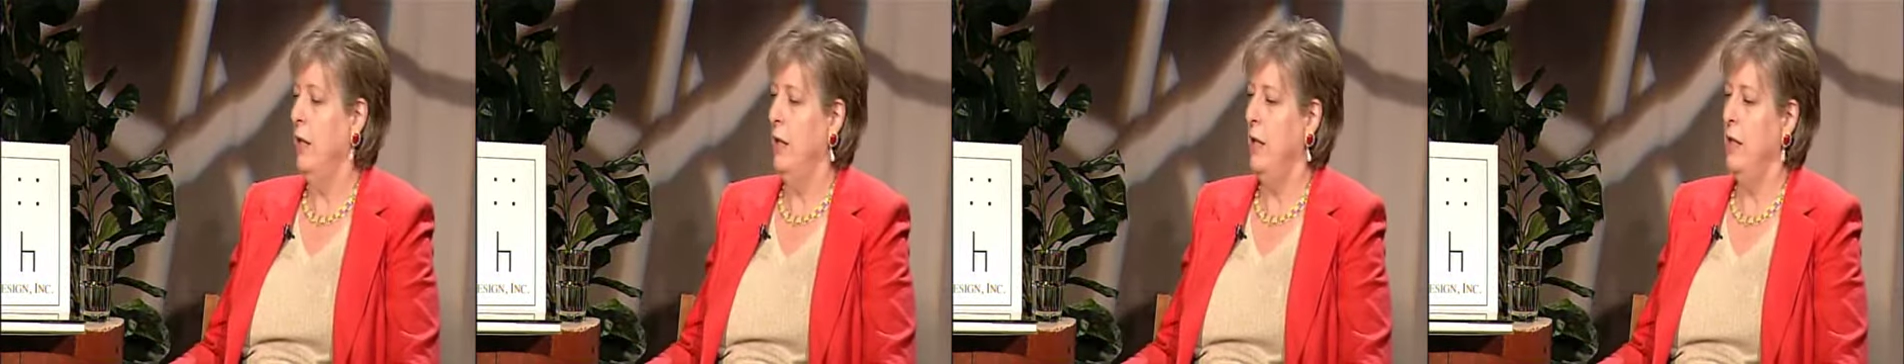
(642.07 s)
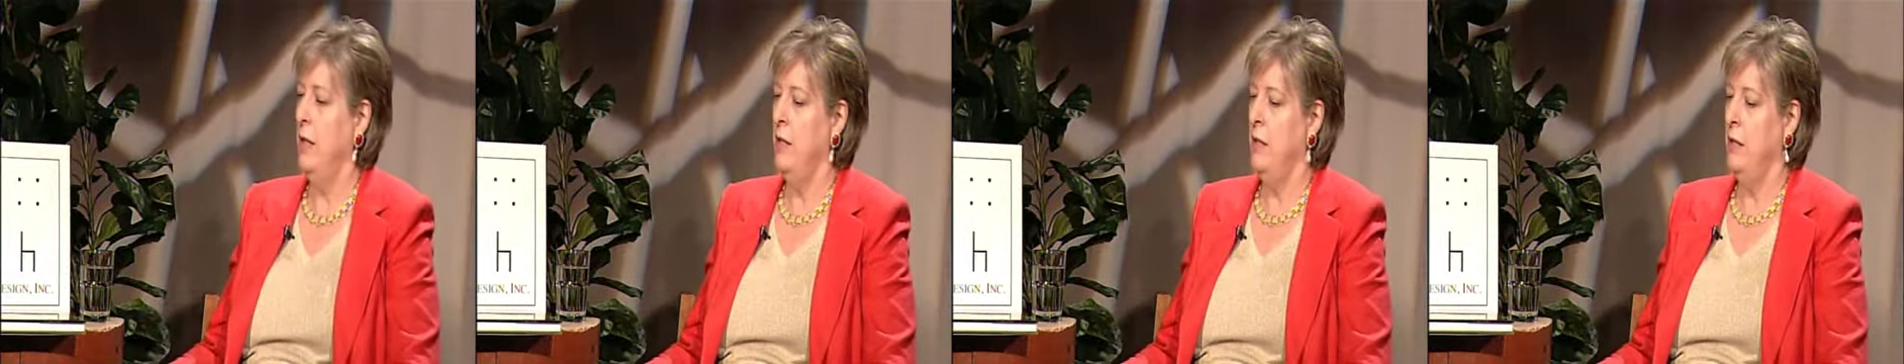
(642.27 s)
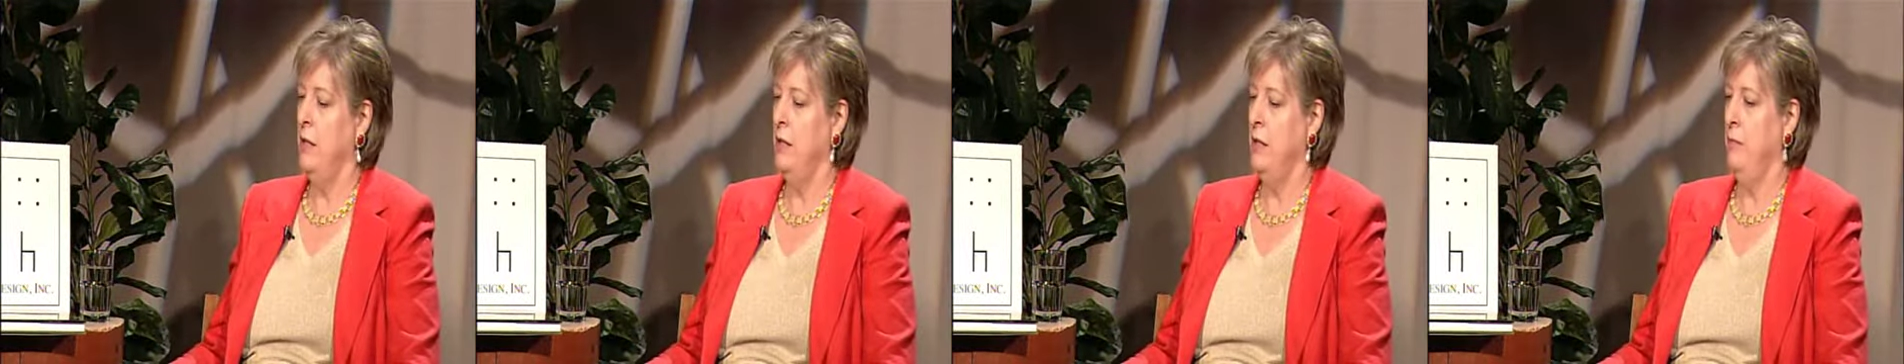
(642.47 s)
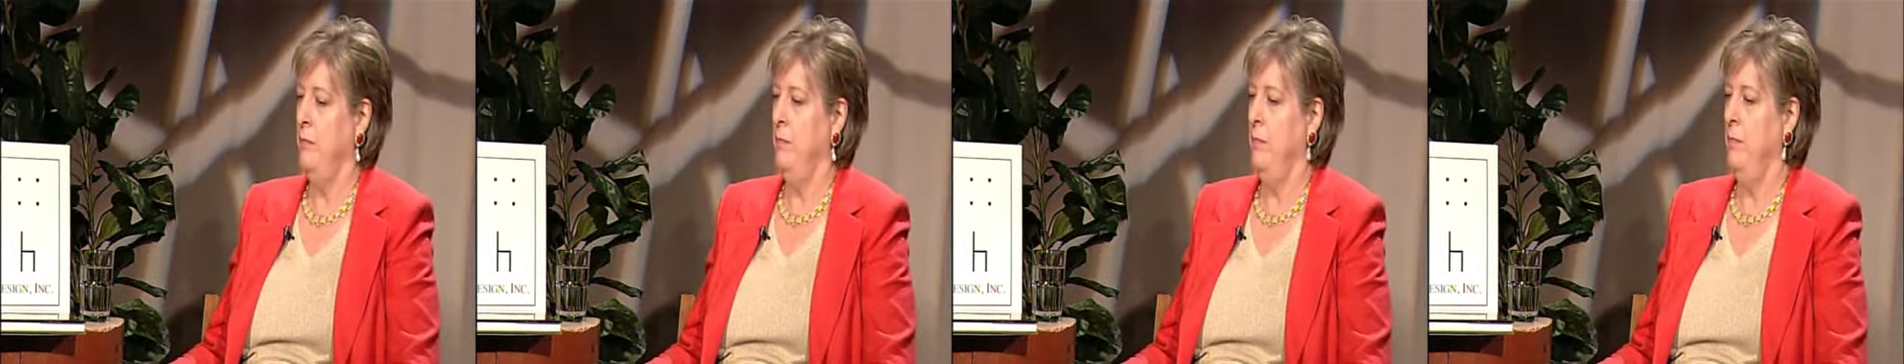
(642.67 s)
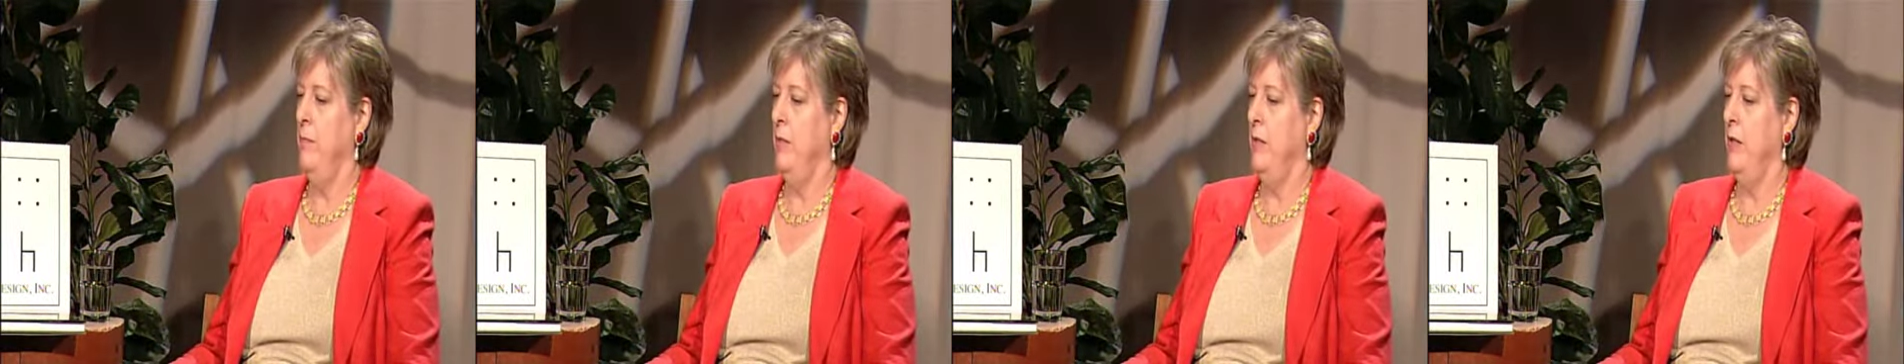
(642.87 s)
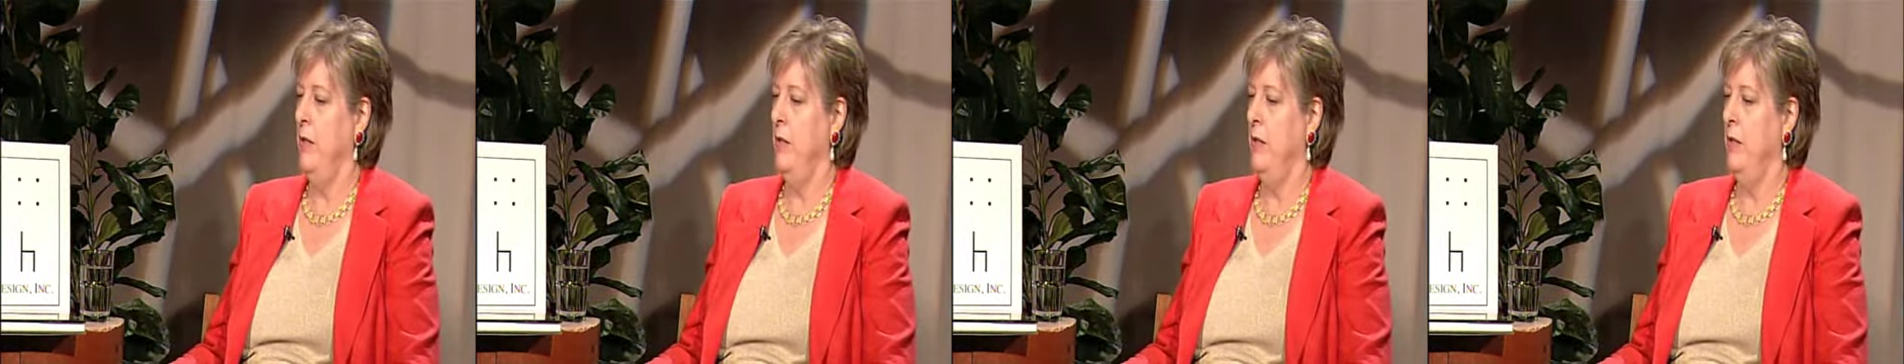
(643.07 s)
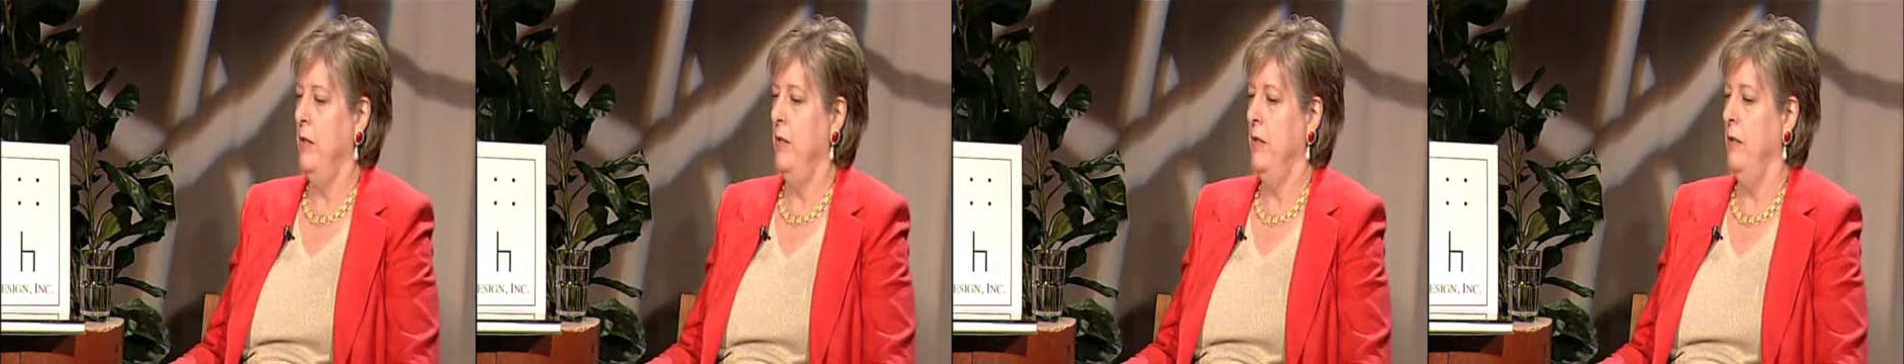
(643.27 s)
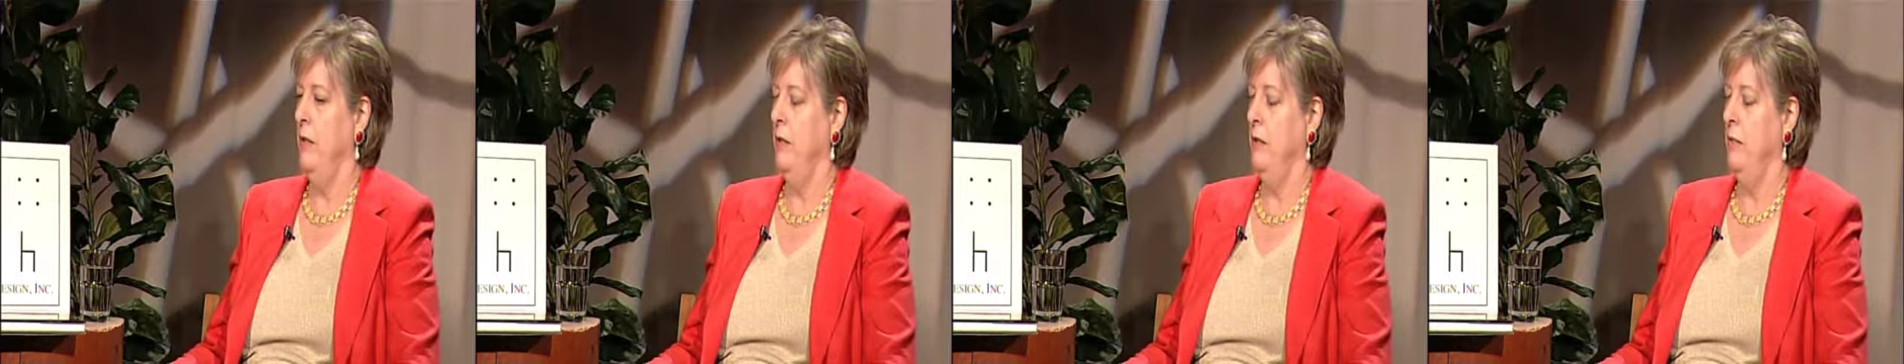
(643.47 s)
Um,
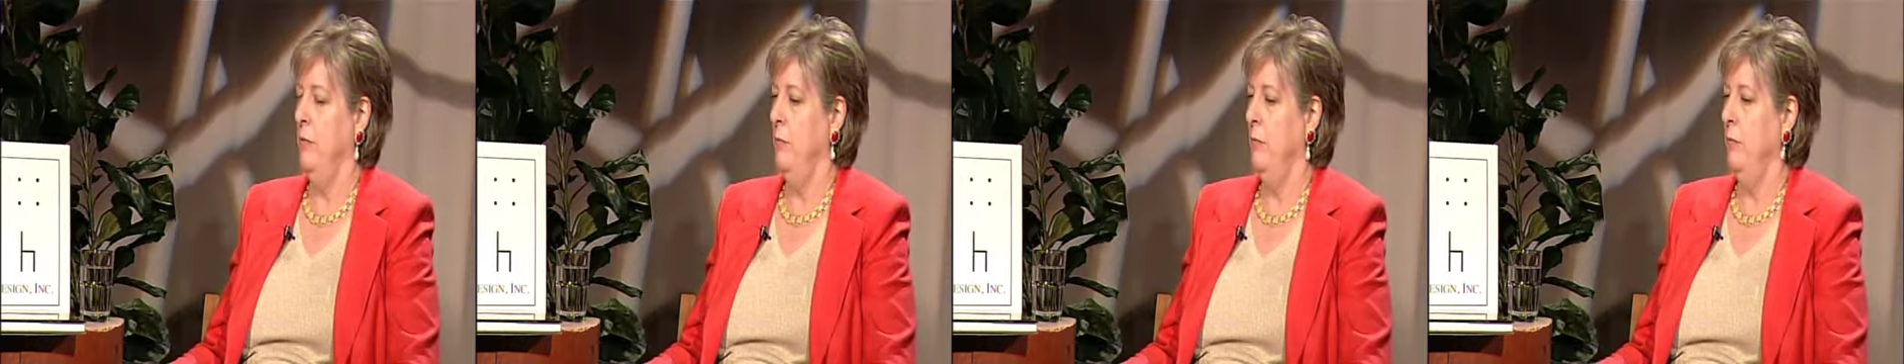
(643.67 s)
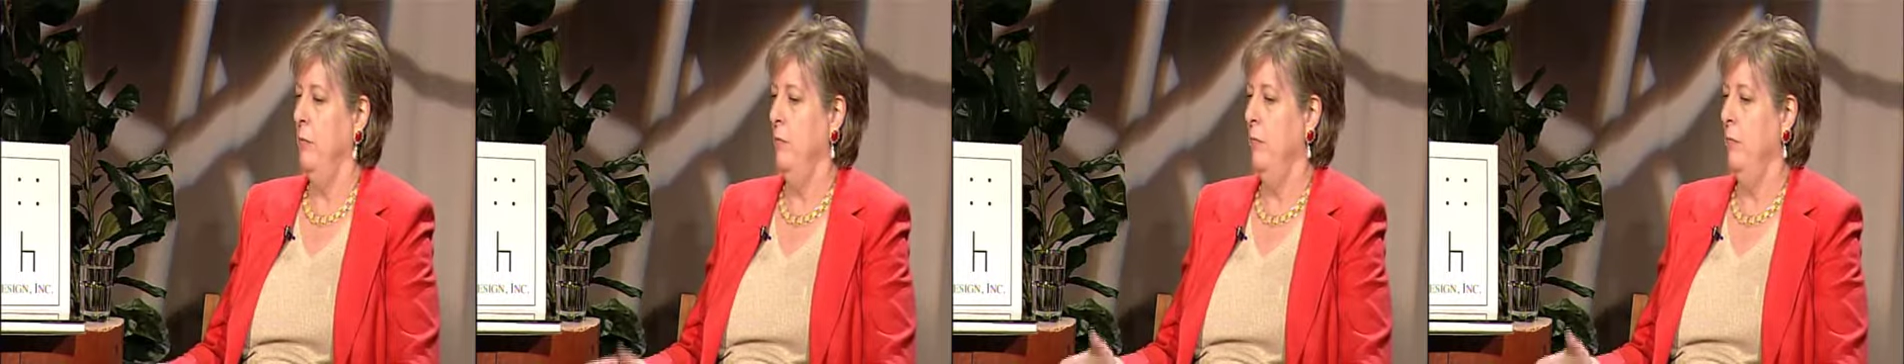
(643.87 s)
uh,